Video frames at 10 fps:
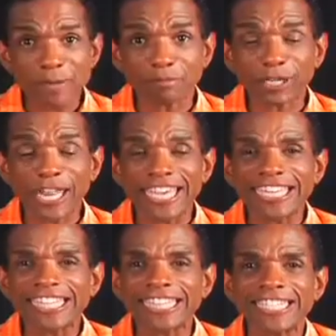I
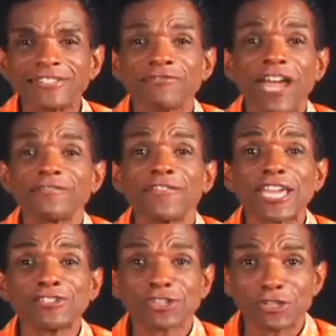play the
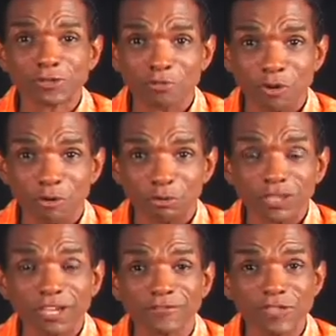vivacious role
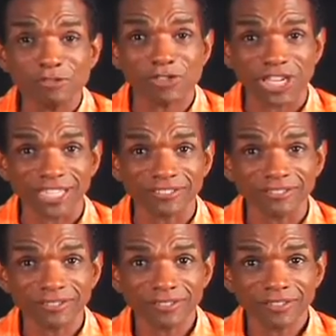of Eugene,
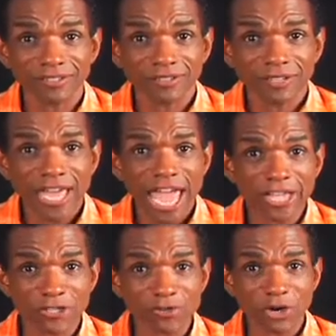
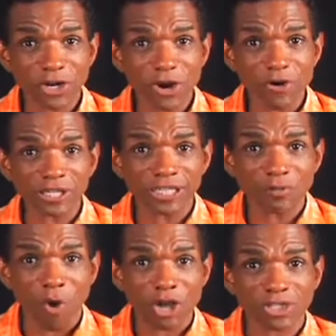and you are currently
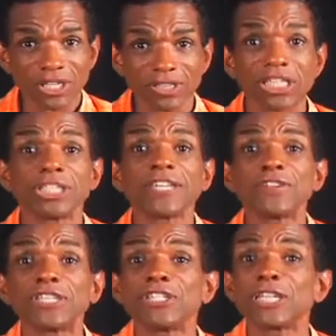watching the
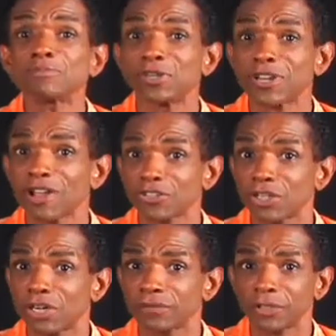DVD
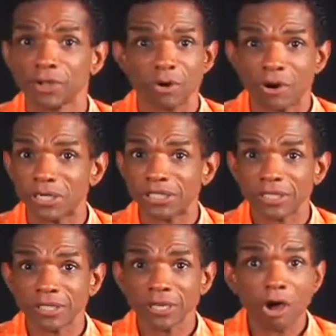production of Lord,
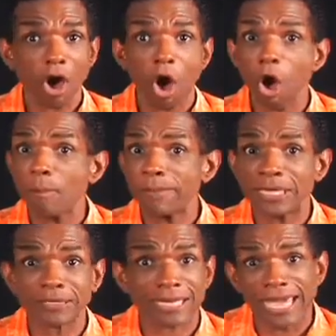All
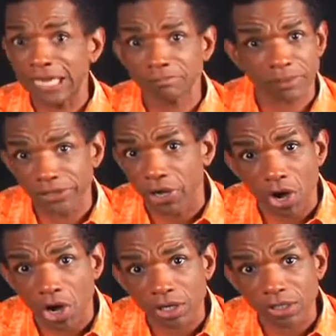Men Can't Be
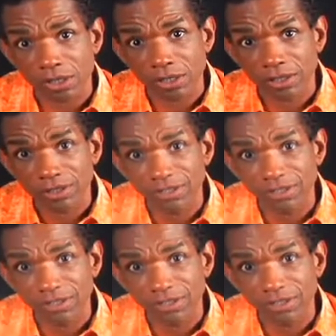Dogs.